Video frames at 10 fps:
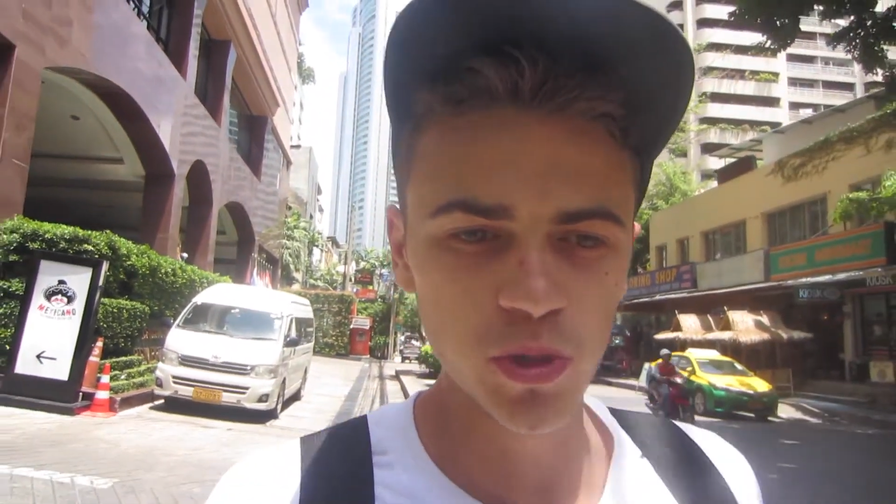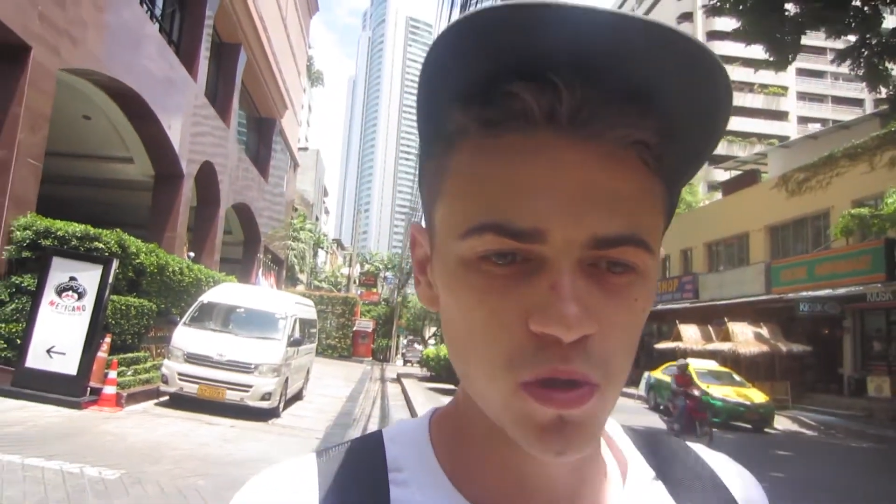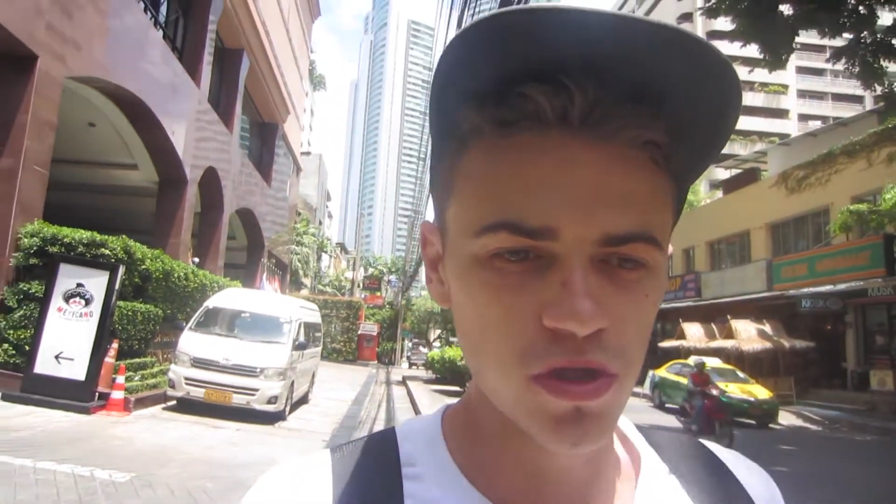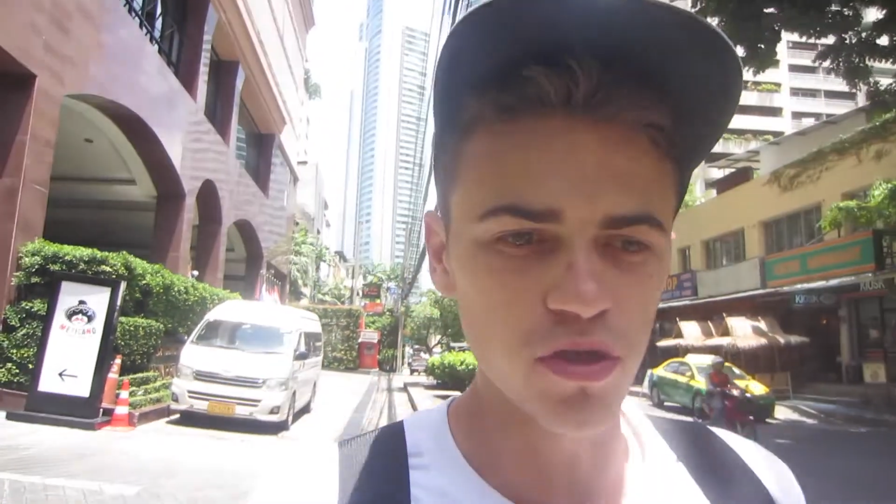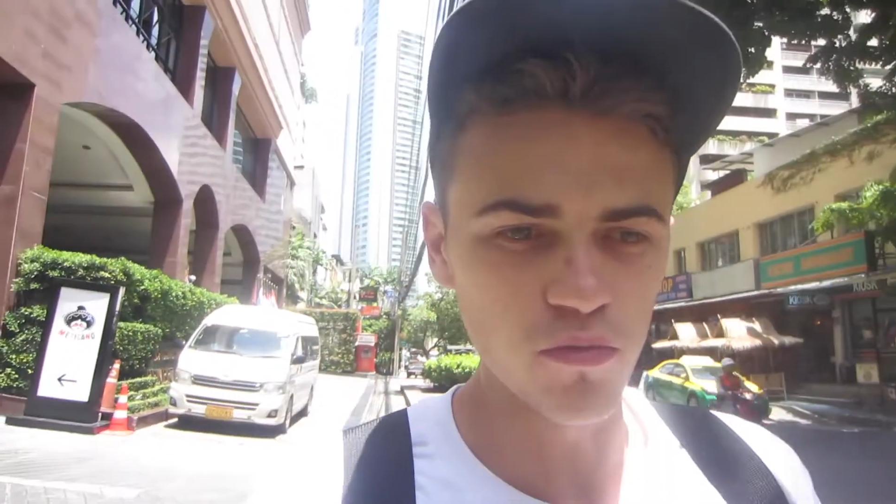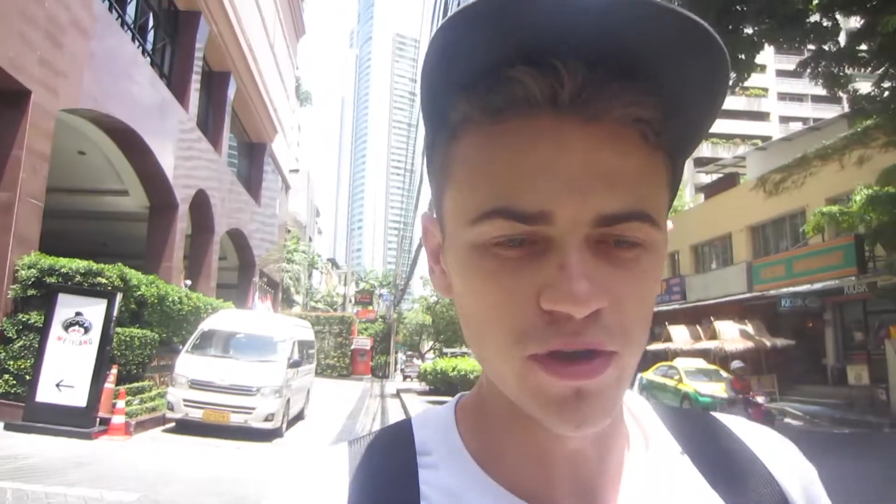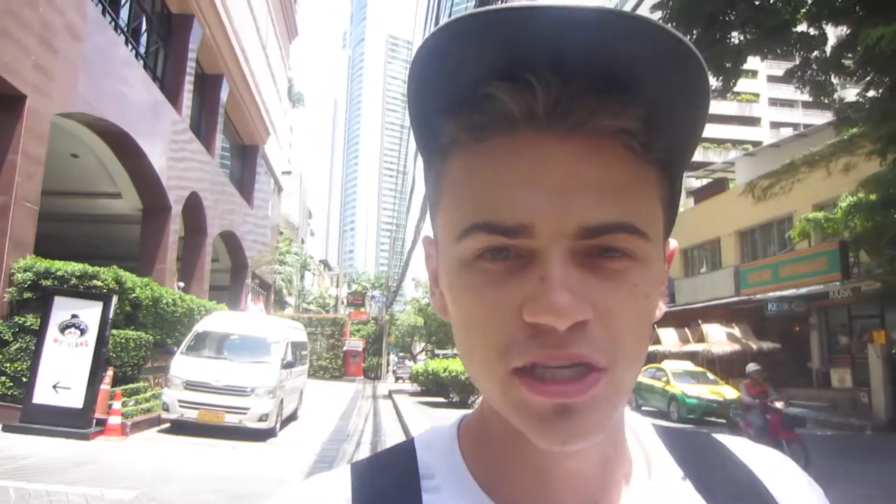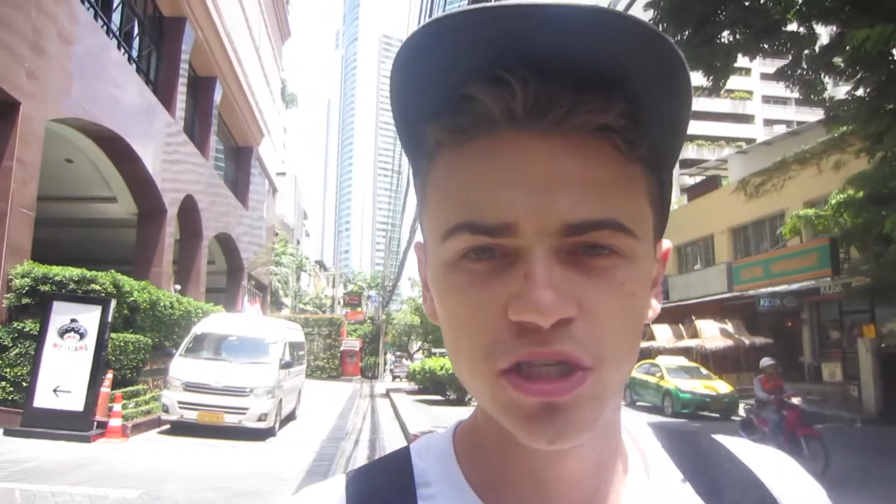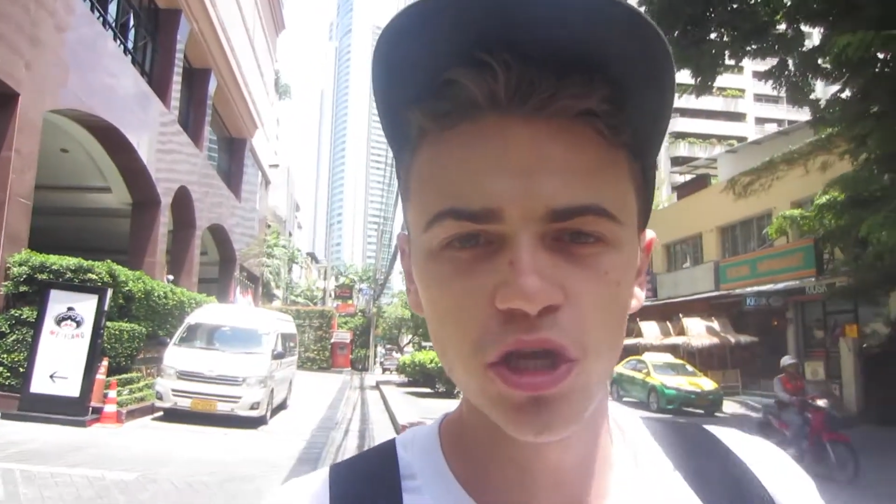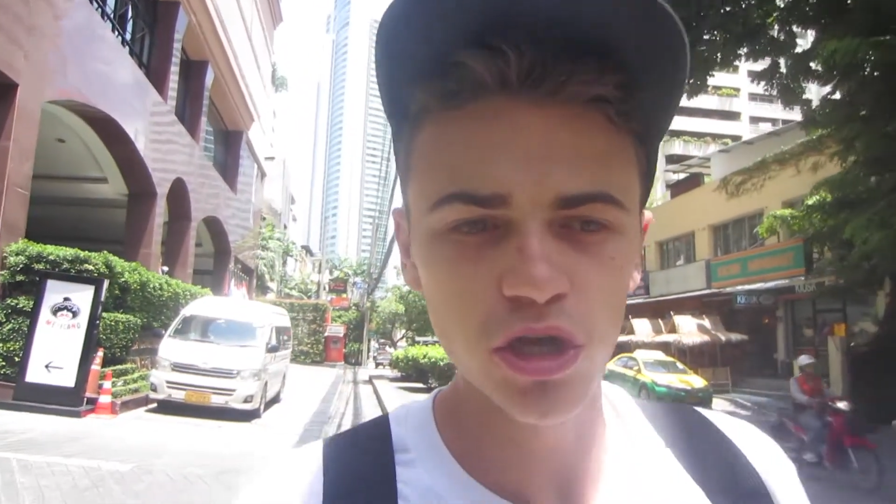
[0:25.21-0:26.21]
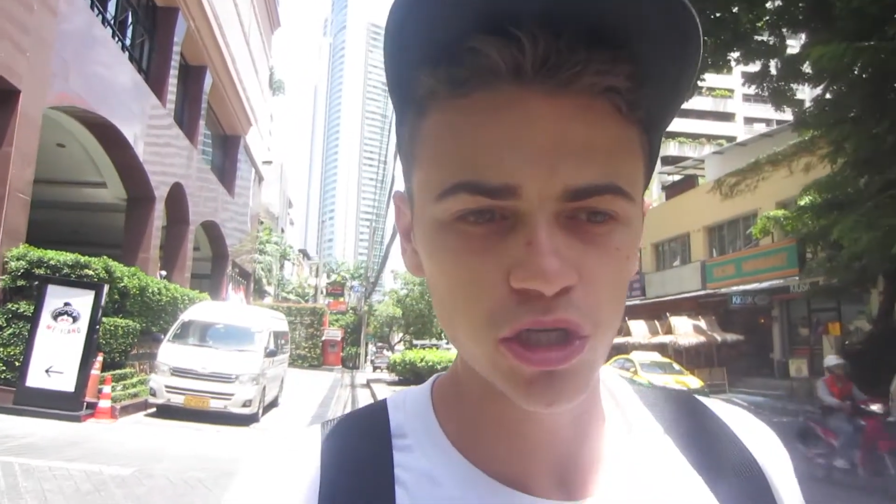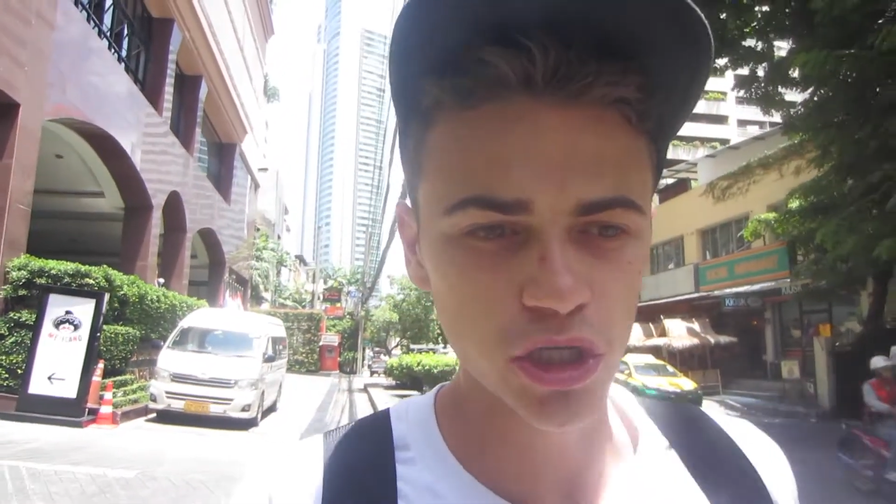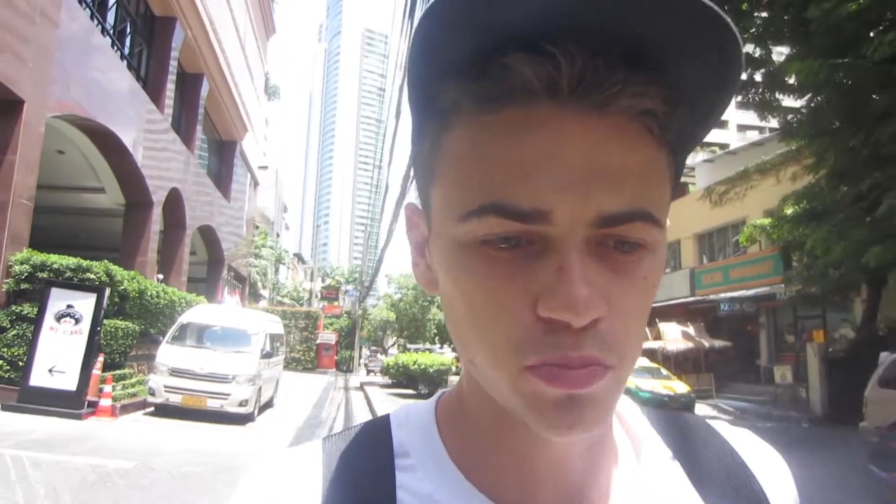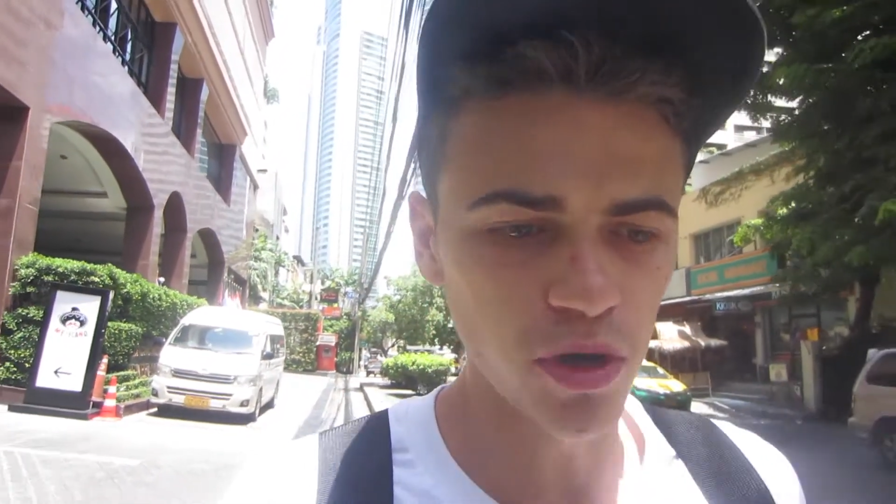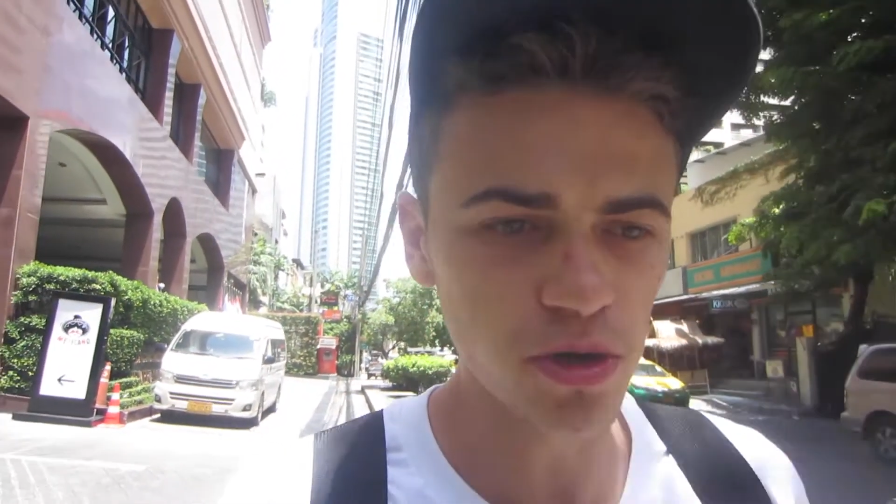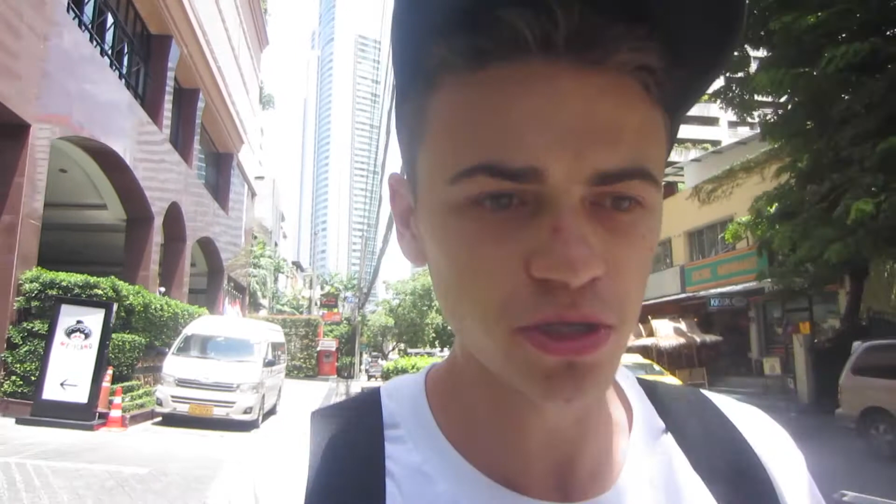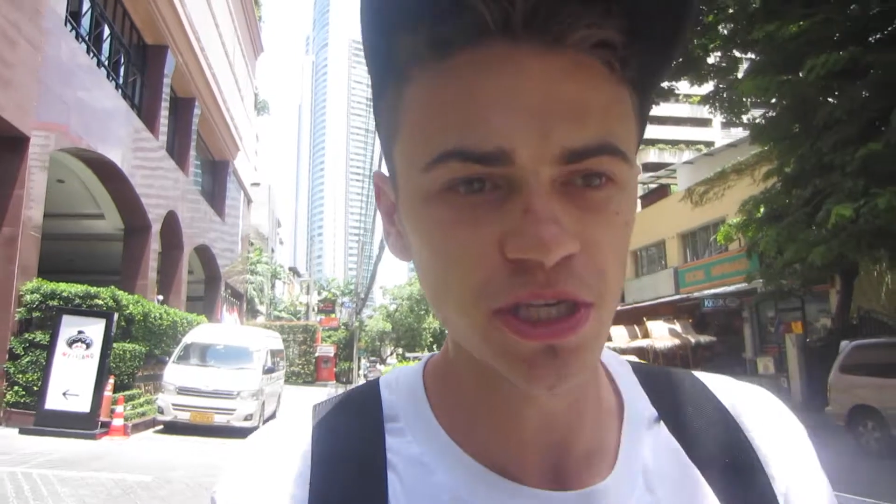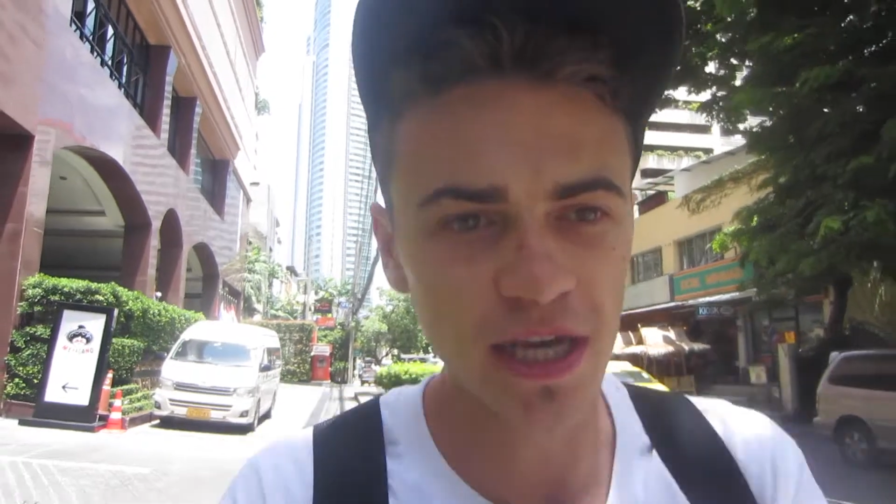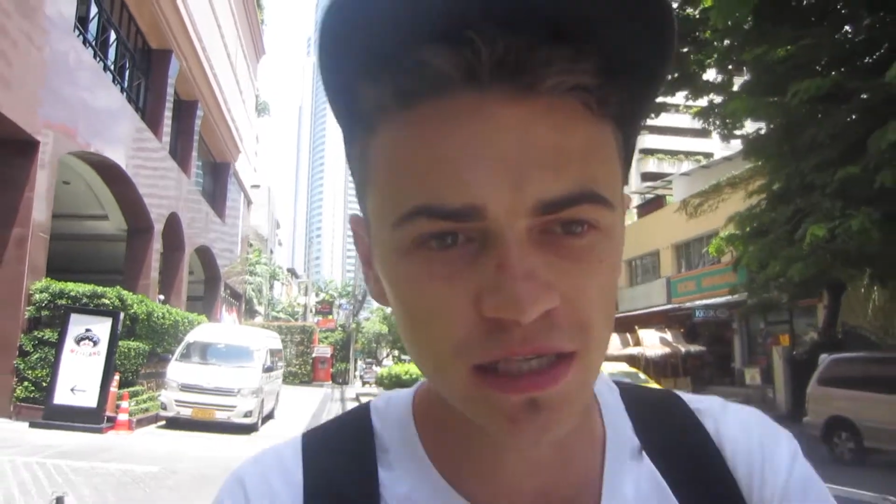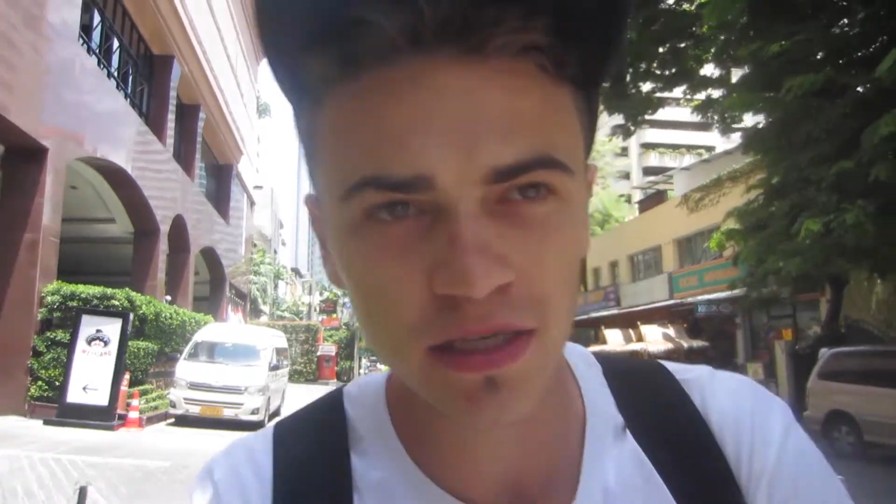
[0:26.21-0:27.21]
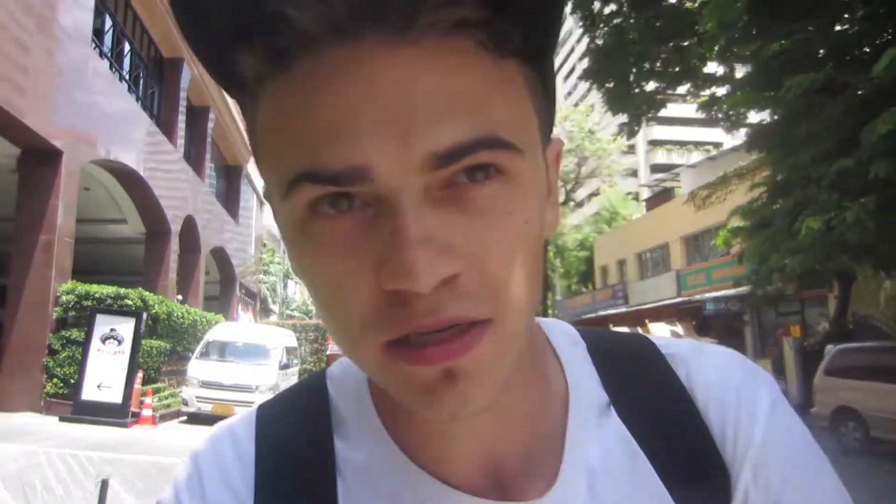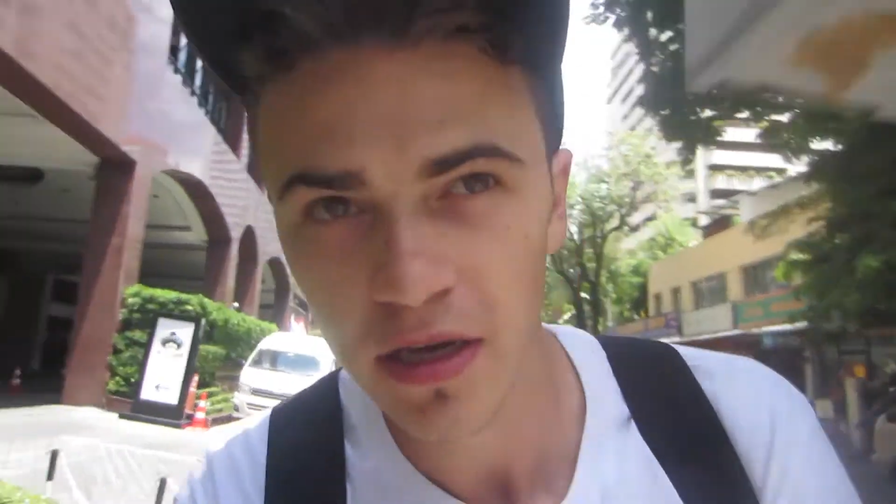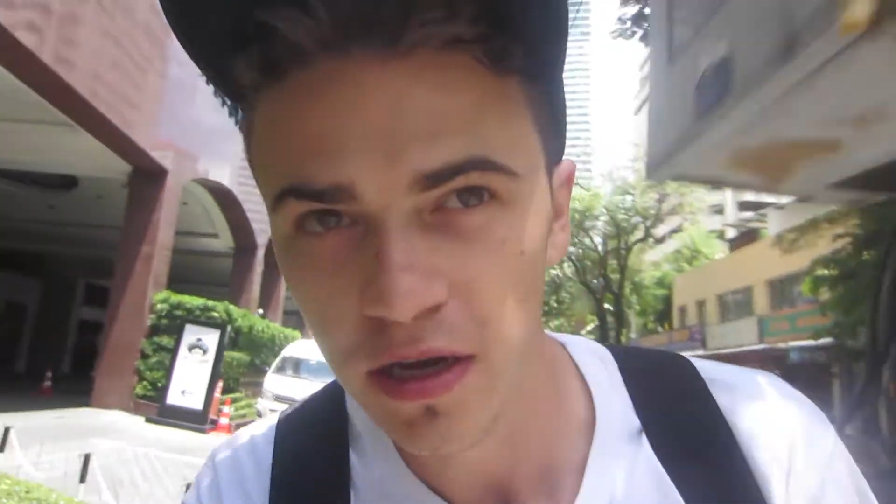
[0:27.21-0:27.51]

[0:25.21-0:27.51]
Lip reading: with the research process